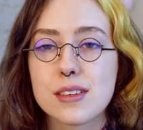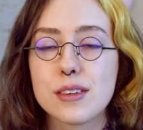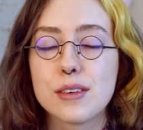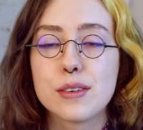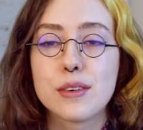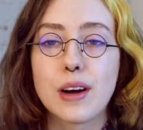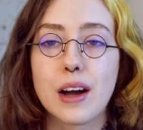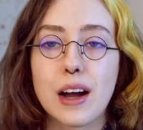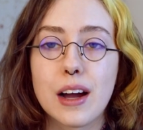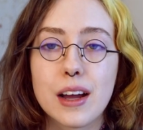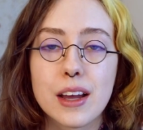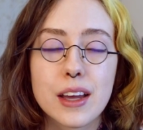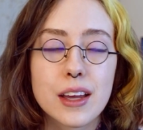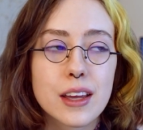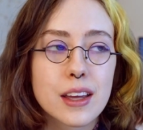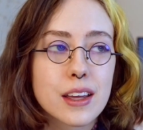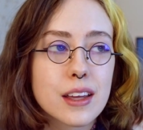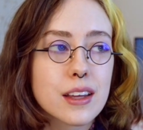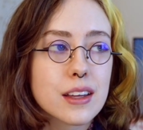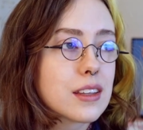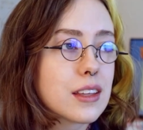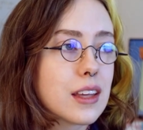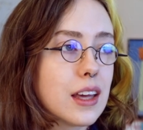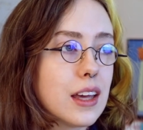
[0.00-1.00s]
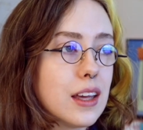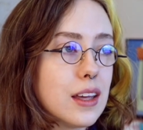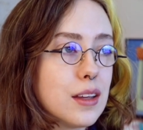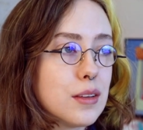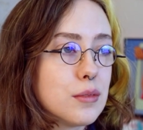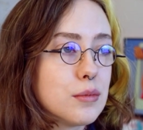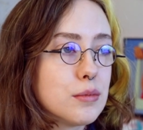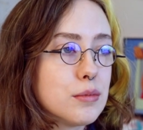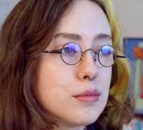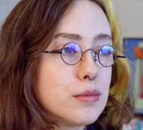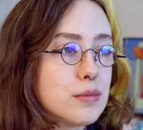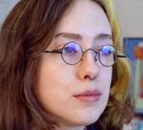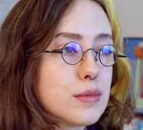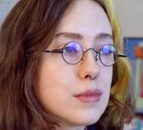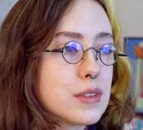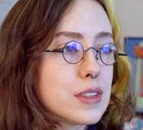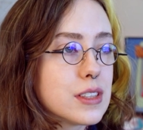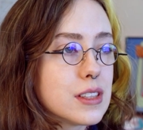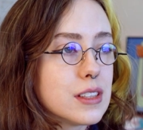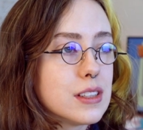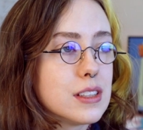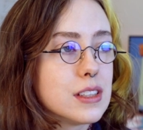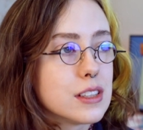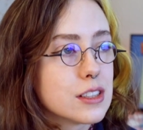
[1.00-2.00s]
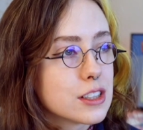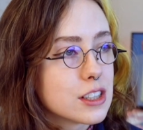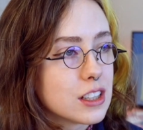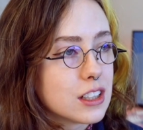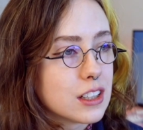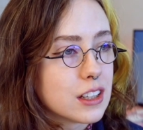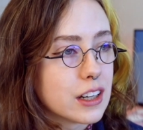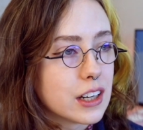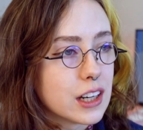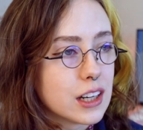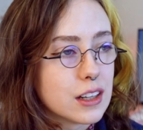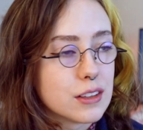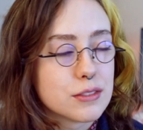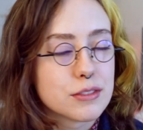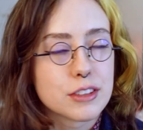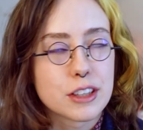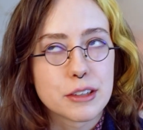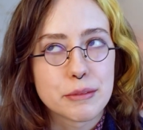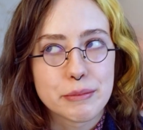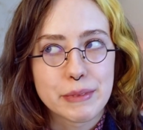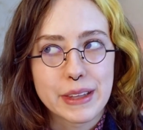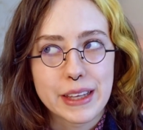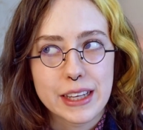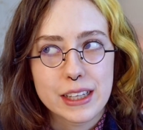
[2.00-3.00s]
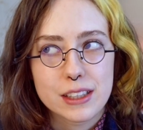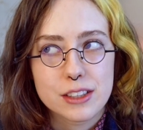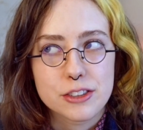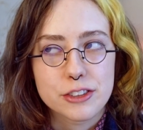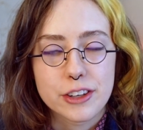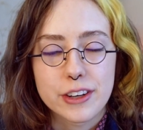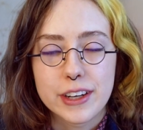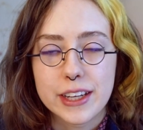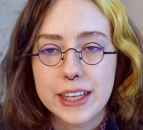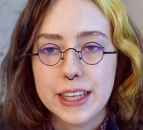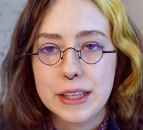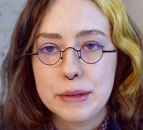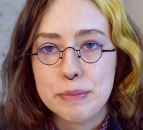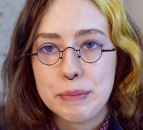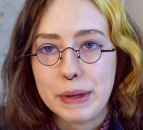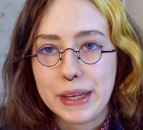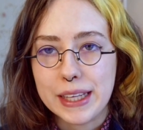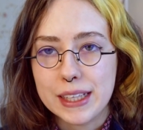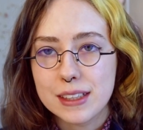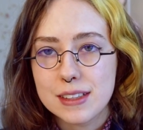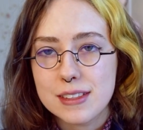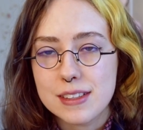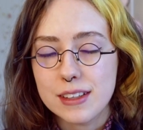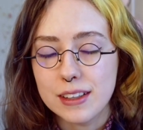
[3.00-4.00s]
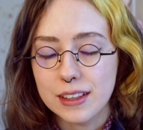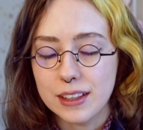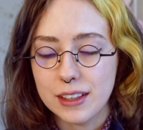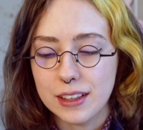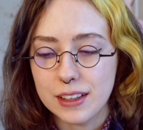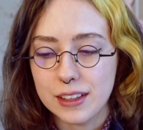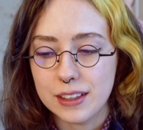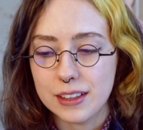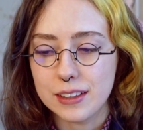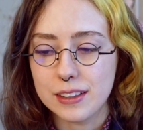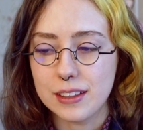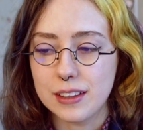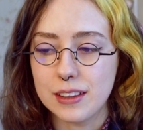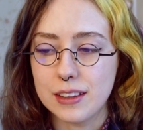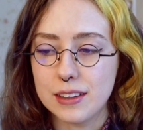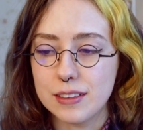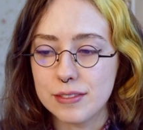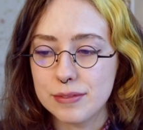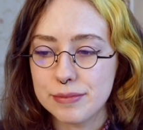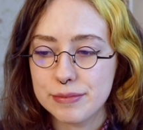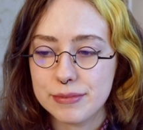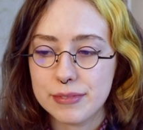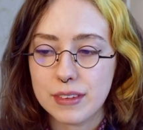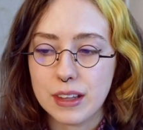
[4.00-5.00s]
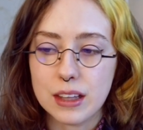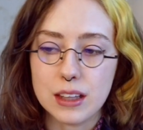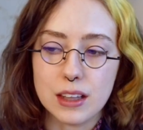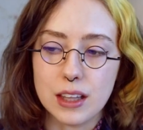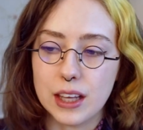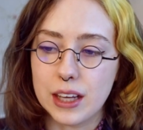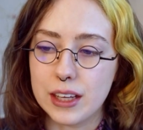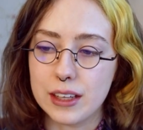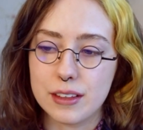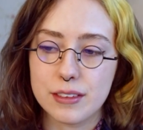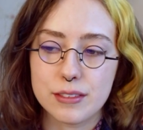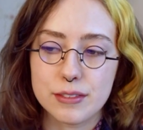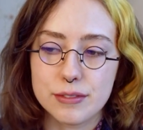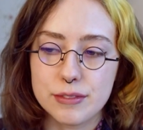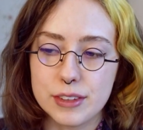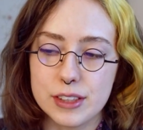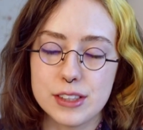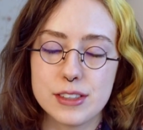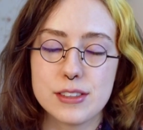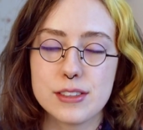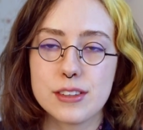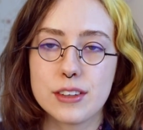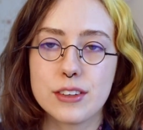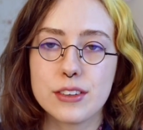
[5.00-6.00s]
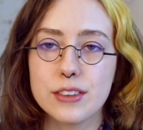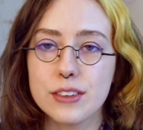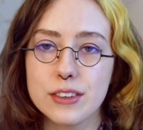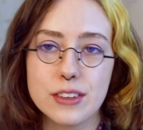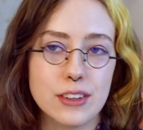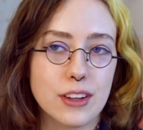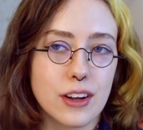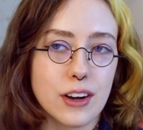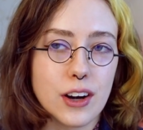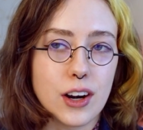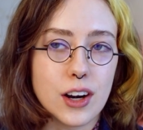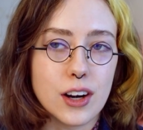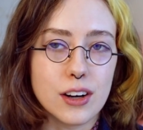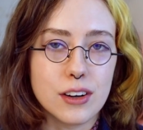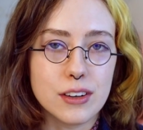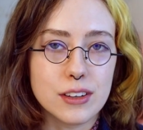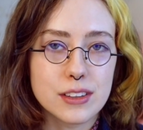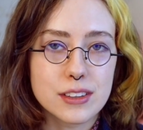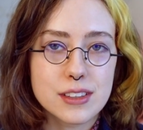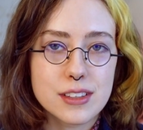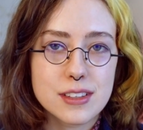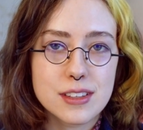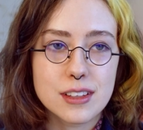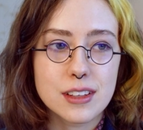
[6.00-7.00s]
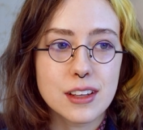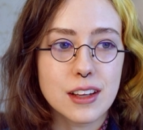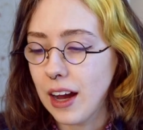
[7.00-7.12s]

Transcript: I came to digital art from like drawing and painting, like physical art.